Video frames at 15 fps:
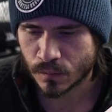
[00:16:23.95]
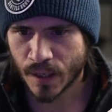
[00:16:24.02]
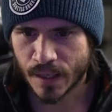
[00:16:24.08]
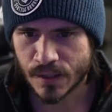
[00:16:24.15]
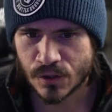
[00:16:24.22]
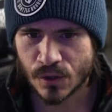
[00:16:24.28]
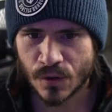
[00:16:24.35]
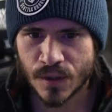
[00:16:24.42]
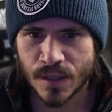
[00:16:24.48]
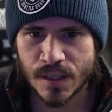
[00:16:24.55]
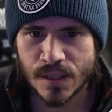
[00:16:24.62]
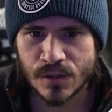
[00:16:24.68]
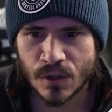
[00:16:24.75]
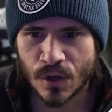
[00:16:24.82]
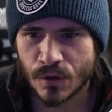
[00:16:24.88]
Okay, so
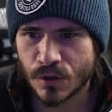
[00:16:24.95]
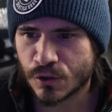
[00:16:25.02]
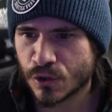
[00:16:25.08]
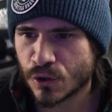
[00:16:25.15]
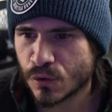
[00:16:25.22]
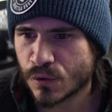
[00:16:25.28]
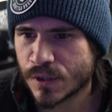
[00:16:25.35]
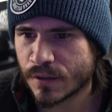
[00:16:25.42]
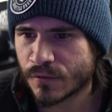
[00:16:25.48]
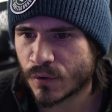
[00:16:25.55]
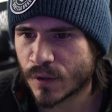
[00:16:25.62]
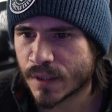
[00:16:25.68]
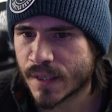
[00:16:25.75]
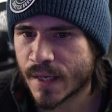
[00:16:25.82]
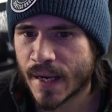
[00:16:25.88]
these are the 2
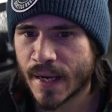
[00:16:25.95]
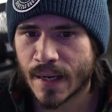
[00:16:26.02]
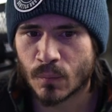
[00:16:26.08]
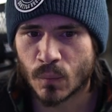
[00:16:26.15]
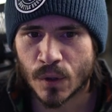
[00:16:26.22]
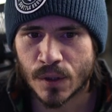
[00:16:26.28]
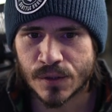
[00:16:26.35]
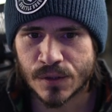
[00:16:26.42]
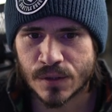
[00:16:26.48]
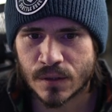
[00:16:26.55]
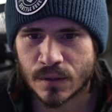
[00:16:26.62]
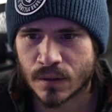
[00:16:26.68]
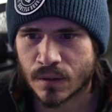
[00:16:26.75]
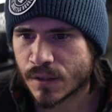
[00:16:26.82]
different cameras.